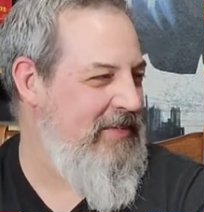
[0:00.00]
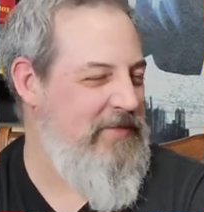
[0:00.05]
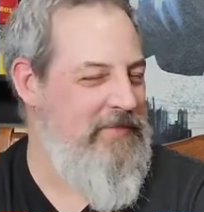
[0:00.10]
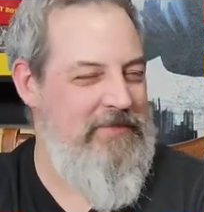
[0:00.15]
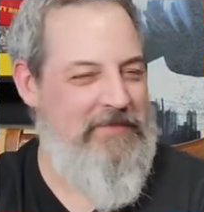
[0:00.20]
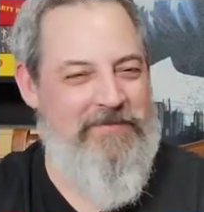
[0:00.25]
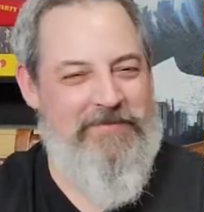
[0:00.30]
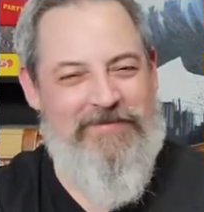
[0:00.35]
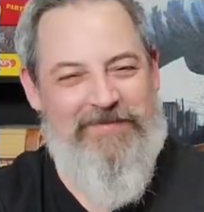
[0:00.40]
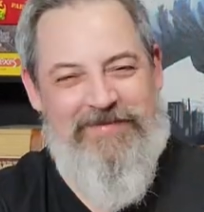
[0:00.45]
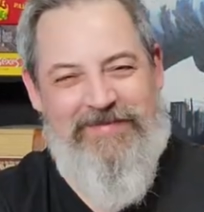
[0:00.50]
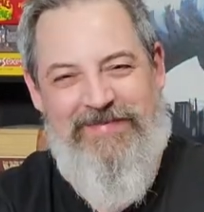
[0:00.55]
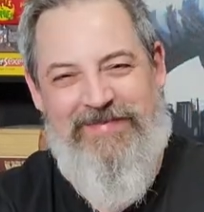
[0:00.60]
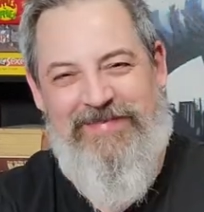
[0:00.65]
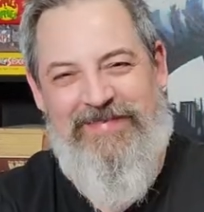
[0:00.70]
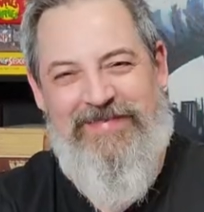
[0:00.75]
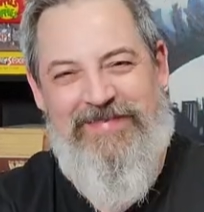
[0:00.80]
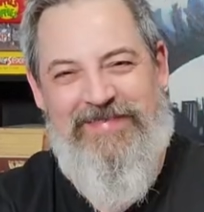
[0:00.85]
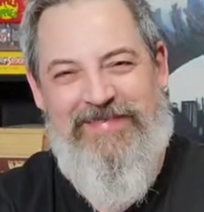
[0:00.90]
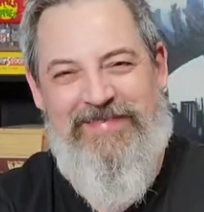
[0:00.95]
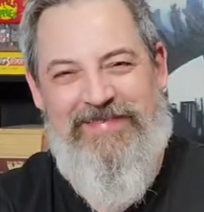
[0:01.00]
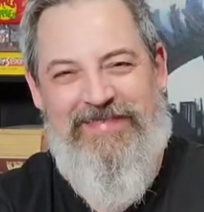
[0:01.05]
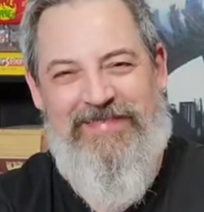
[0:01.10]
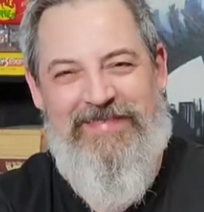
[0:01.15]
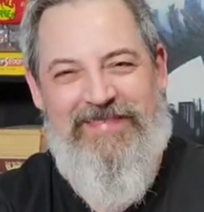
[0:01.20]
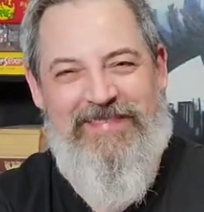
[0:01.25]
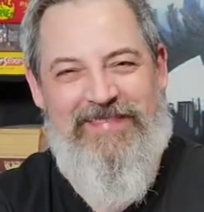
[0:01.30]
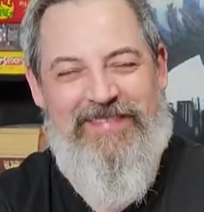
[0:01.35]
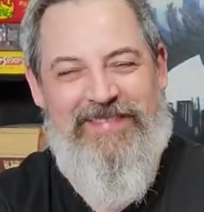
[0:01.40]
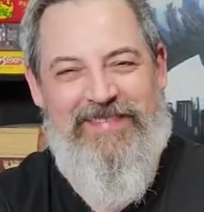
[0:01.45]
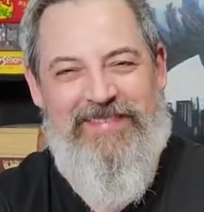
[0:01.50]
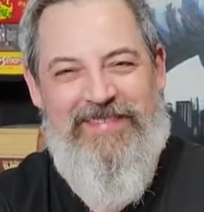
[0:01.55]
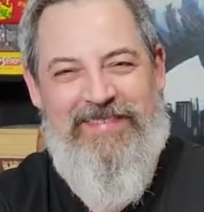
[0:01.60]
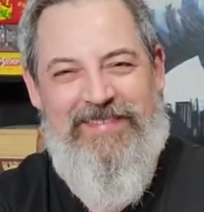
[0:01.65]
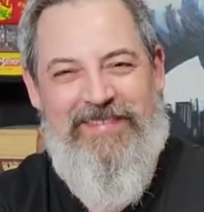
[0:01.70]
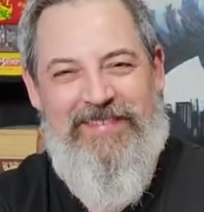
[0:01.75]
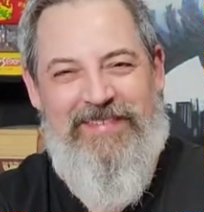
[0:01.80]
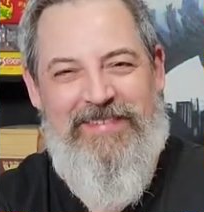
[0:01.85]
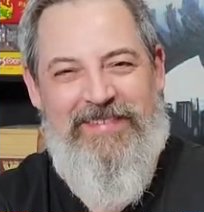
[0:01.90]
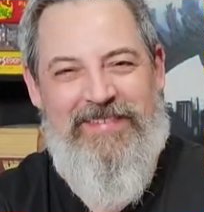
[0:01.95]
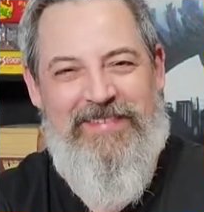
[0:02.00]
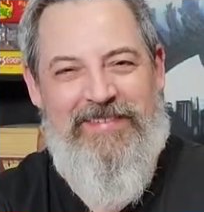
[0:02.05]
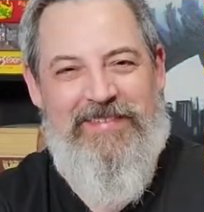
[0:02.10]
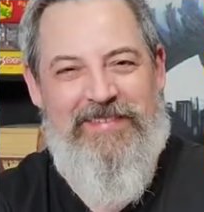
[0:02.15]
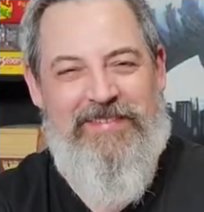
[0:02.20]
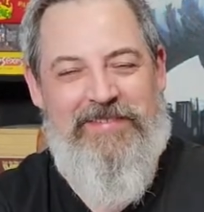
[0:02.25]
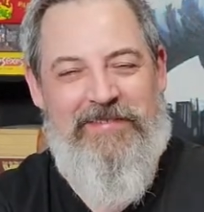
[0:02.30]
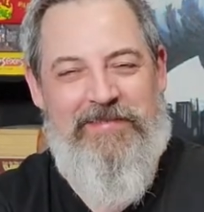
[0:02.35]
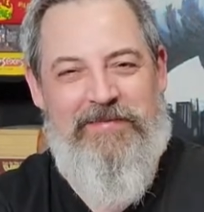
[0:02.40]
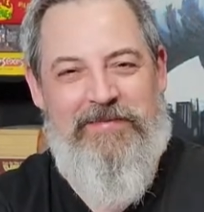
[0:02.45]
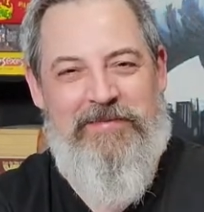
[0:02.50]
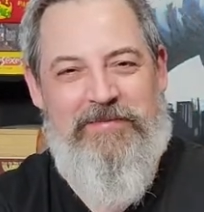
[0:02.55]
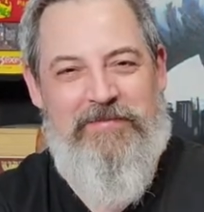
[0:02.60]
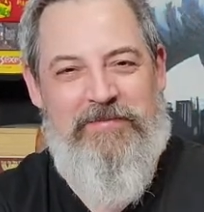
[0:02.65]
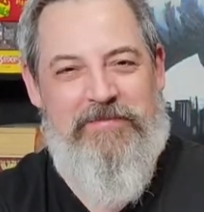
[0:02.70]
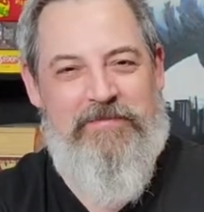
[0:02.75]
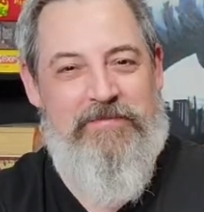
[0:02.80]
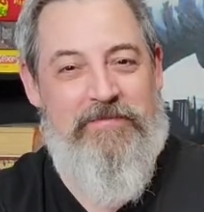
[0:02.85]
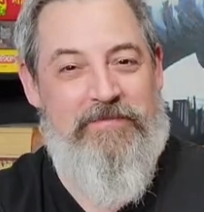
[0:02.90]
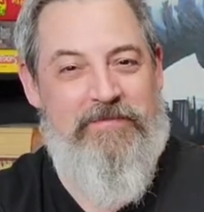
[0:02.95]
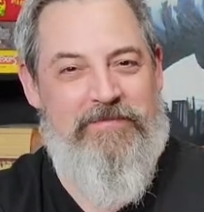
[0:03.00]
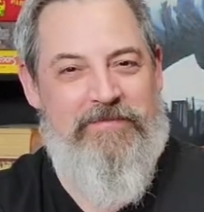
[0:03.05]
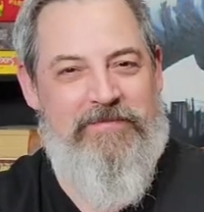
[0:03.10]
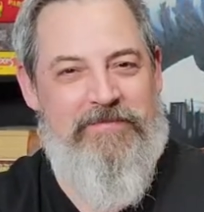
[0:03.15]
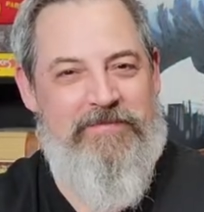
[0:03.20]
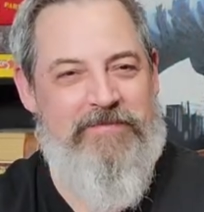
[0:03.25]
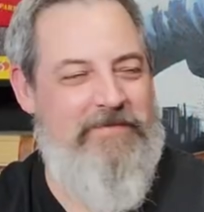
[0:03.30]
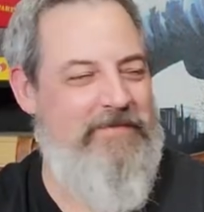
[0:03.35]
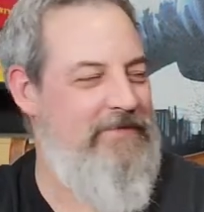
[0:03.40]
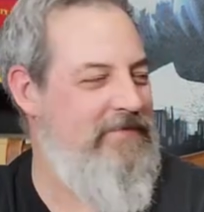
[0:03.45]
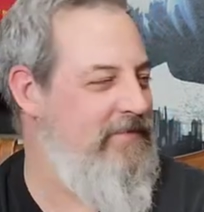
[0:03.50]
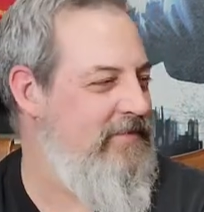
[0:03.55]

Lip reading: No words are spoken by the person on screen.